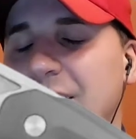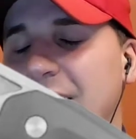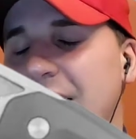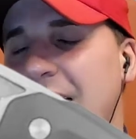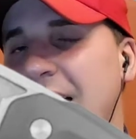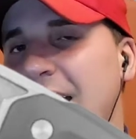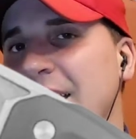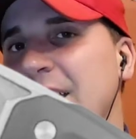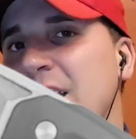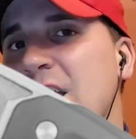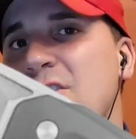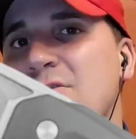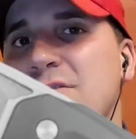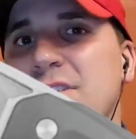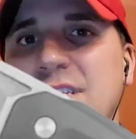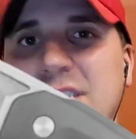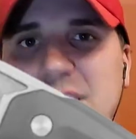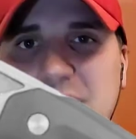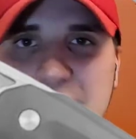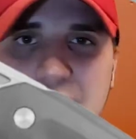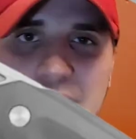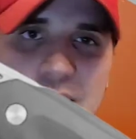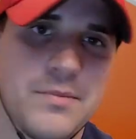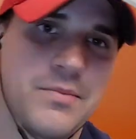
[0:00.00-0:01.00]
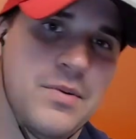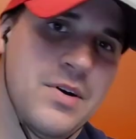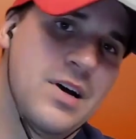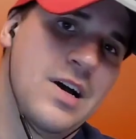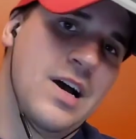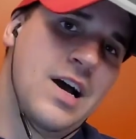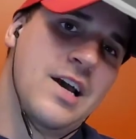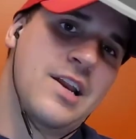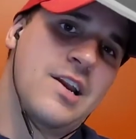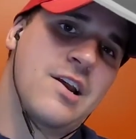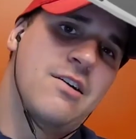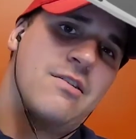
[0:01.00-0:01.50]
I know the stigma,
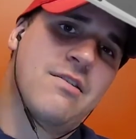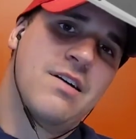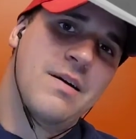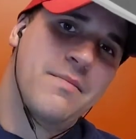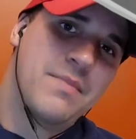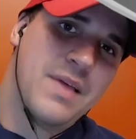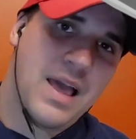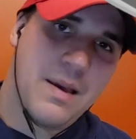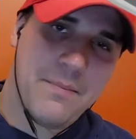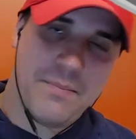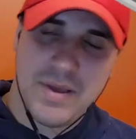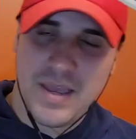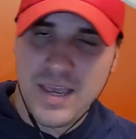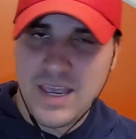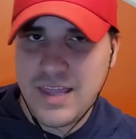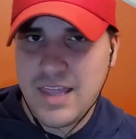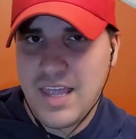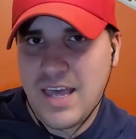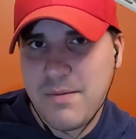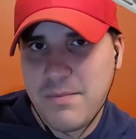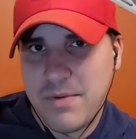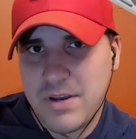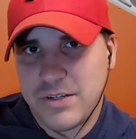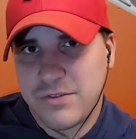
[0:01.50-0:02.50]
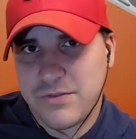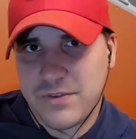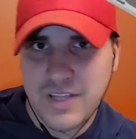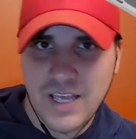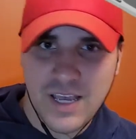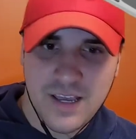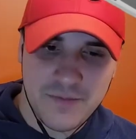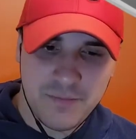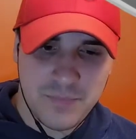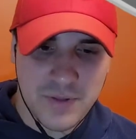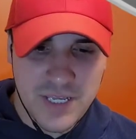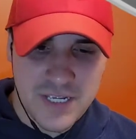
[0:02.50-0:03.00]
I know I'm not paying that much for
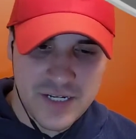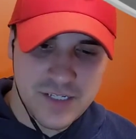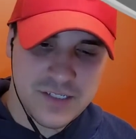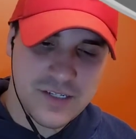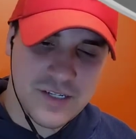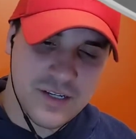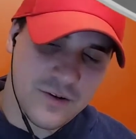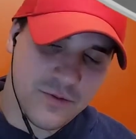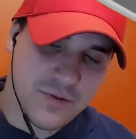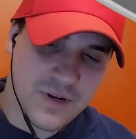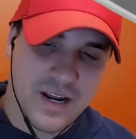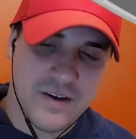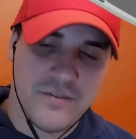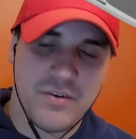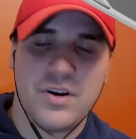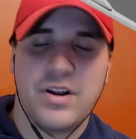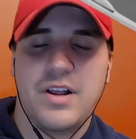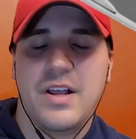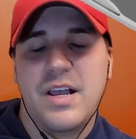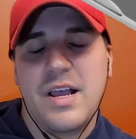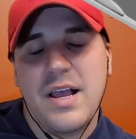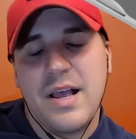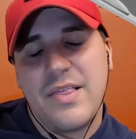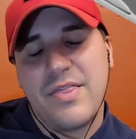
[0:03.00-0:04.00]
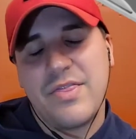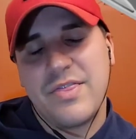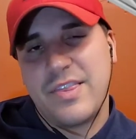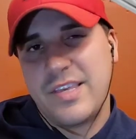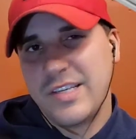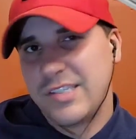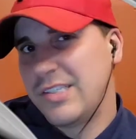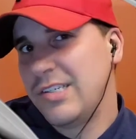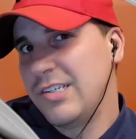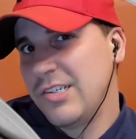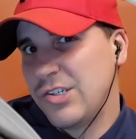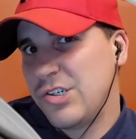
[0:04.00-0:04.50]
that blade steel, whatever.
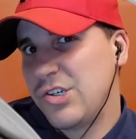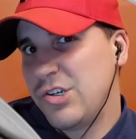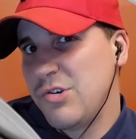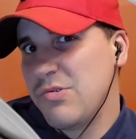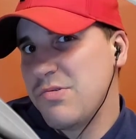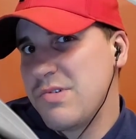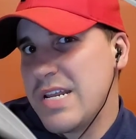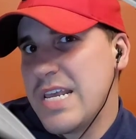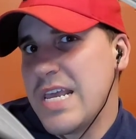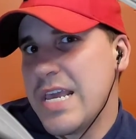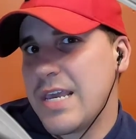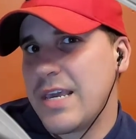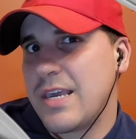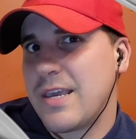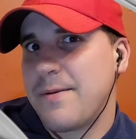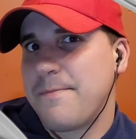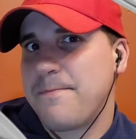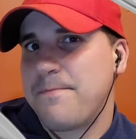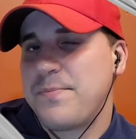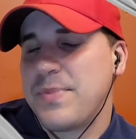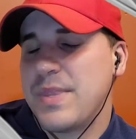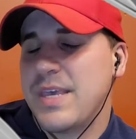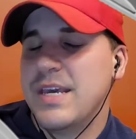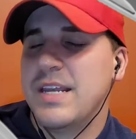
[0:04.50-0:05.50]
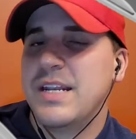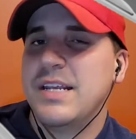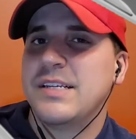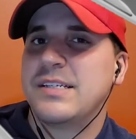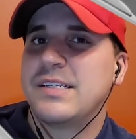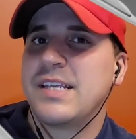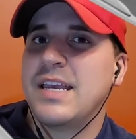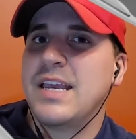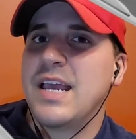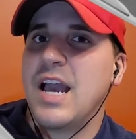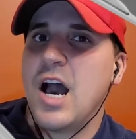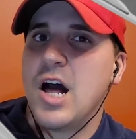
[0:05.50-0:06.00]
This is unique. It is
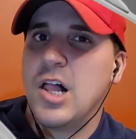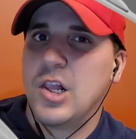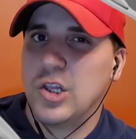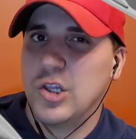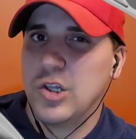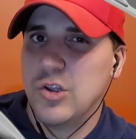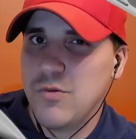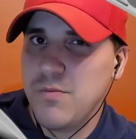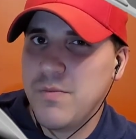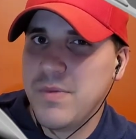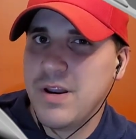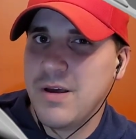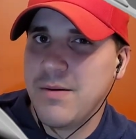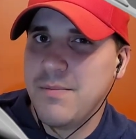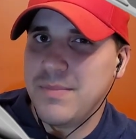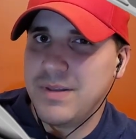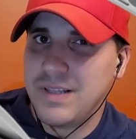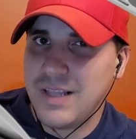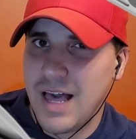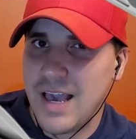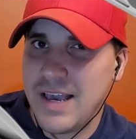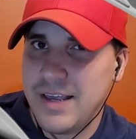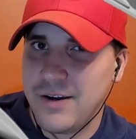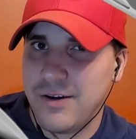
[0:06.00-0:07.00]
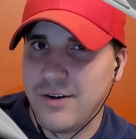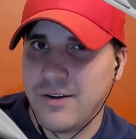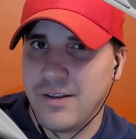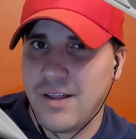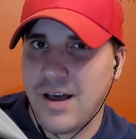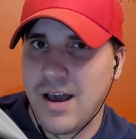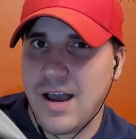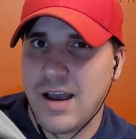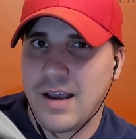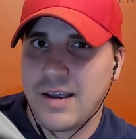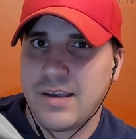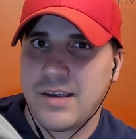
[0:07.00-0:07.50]
a aluminum liner
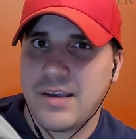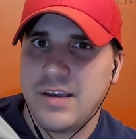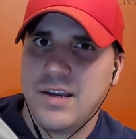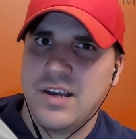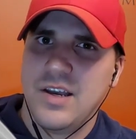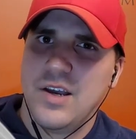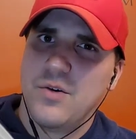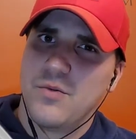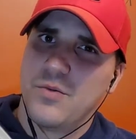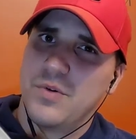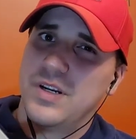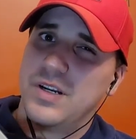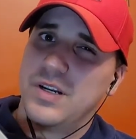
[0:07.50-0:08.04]
lock with